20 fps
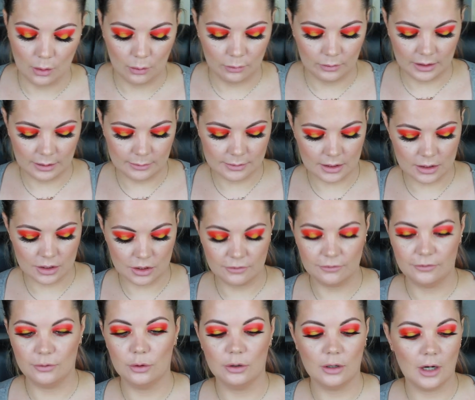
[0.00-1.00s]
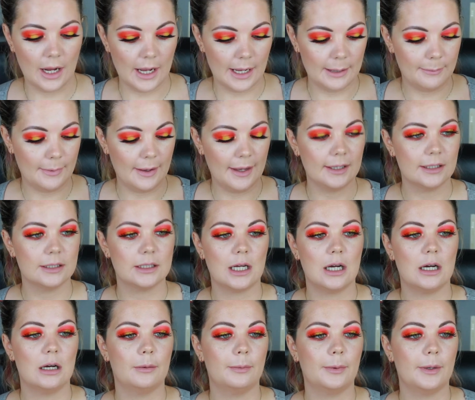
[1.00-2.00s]
When I was in Sephora, I picked
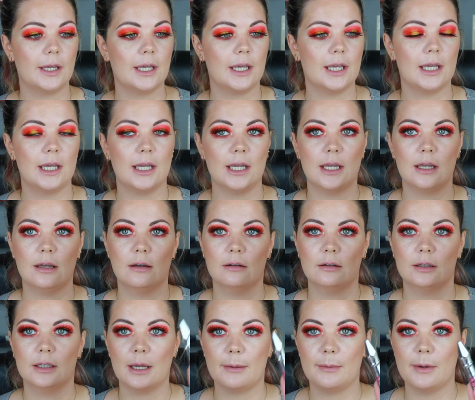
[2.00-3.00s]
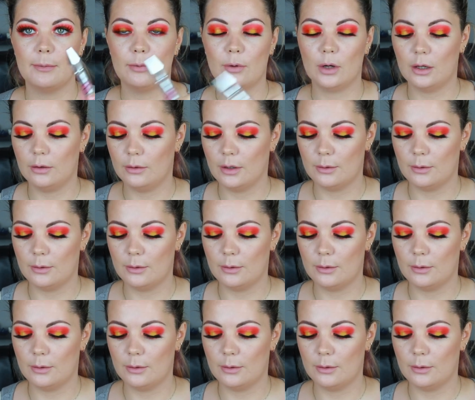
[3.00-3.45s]
up a Gimme Brow.